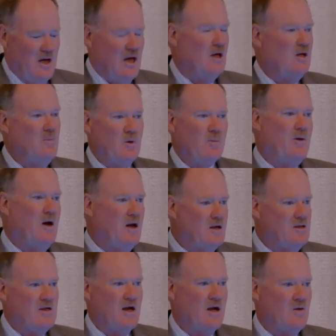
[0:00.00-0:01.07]
And
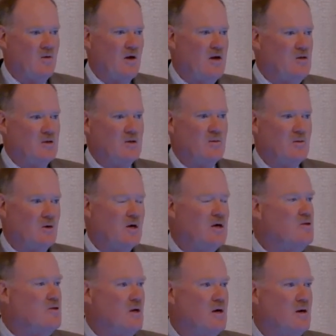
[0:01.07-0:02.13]
lipopolysaccharides and the
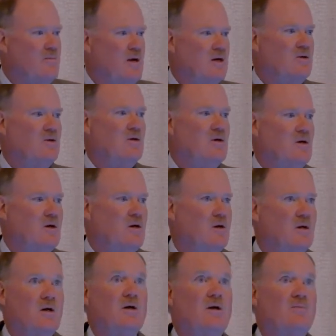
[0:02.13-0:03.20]
gut
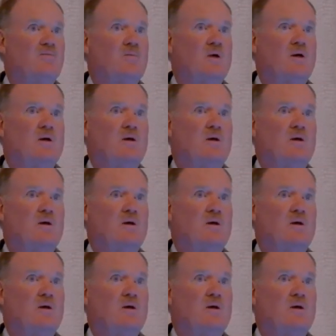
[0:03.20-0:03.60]
bacteria,